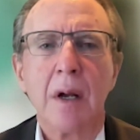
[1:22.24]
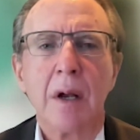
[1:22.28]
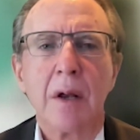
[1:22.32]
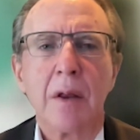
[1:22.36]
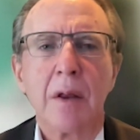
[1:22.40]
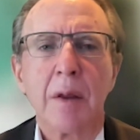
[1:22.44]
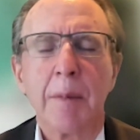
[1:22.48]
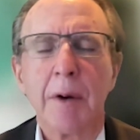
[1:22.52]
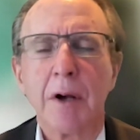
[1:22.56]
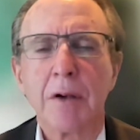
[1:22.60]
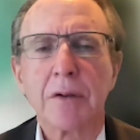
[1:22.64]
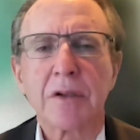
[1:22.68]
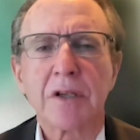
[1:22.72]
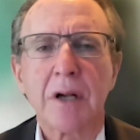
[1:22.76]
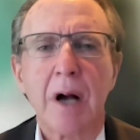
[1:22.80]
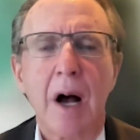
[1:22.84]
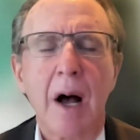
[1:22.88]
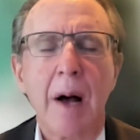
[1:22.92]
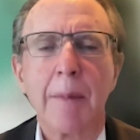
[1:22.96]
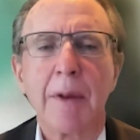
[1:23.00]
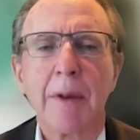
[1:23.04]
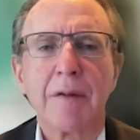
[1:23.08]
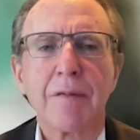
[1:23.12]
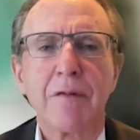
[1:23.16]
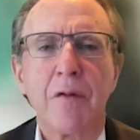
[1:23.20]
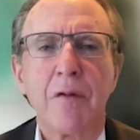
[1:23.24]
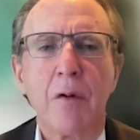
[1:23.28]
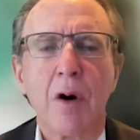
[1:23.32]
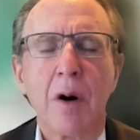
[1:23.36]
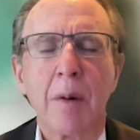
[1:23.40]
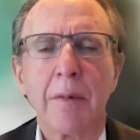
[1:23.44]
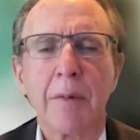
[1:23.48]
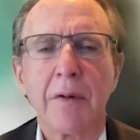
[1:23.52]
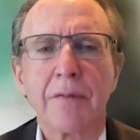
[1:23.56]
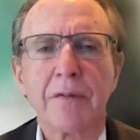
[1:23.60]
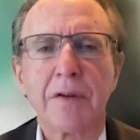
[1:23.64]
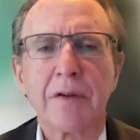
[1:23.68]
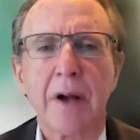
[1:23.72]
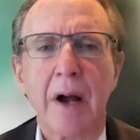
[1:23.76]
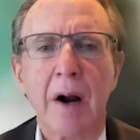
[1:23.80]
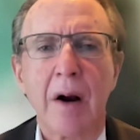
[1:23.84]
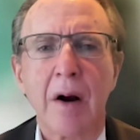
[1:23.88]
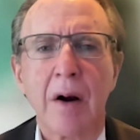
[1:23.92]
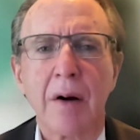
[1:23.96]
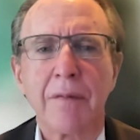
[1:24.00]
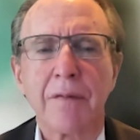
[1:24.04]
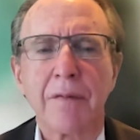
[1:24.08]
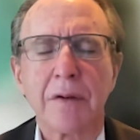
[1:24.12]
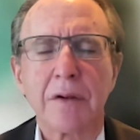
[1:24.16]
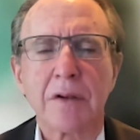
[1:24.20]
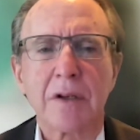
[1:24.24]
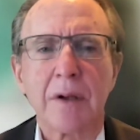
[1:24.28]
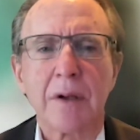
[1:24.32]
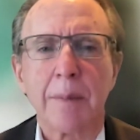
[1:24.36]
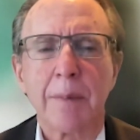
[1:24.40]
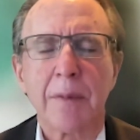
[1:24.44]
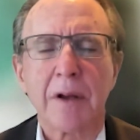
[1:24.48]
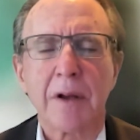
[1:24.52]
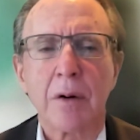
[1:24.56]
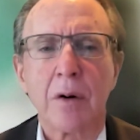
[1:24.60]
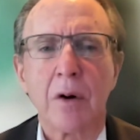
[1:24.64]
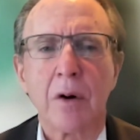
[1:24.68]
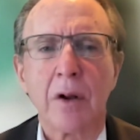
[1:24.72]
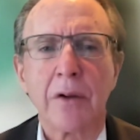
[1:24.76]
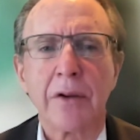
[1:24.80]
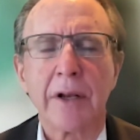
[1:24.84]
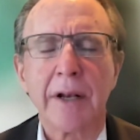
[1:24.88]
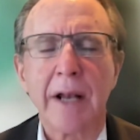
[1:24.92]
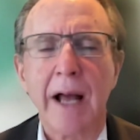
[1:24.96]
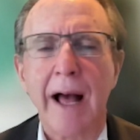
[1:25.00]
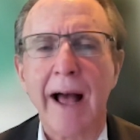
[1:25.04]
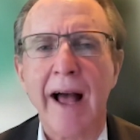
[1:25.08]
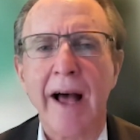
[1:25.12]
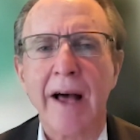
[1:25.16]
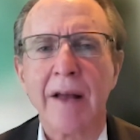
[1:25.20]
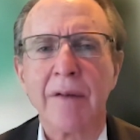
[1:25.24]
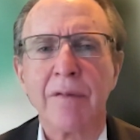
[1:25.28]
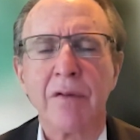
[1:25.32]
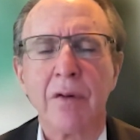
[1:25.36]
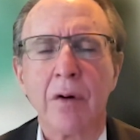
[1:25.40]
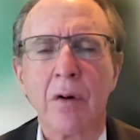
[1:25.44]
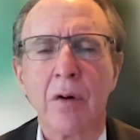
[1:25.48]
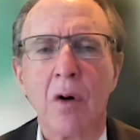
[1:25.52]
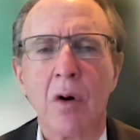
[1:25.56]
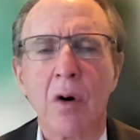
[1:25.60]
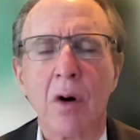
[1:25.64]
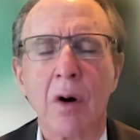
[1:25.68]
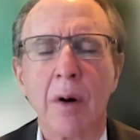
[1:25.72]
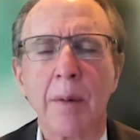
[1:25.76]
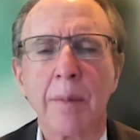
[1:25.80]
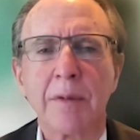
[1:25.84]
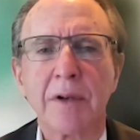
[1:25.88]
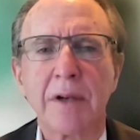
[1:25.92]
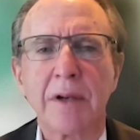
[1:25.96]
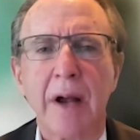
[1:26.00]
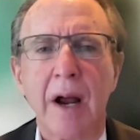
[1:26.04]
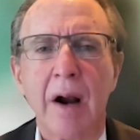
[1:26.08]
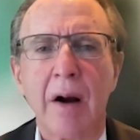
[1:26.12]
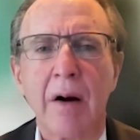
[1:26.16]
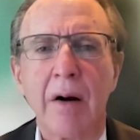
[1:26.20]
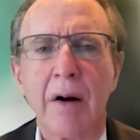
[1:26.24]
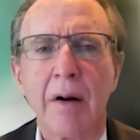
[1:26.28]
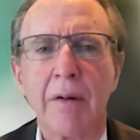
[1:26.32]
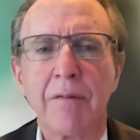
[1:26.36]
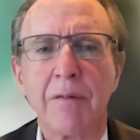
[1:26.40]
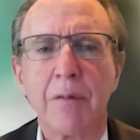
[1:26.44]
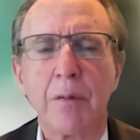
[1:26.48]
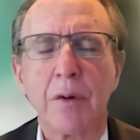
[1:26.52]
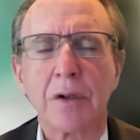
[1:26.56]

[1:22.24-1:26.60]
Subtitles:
The most common form of tariff is something called an ad valorem tariff,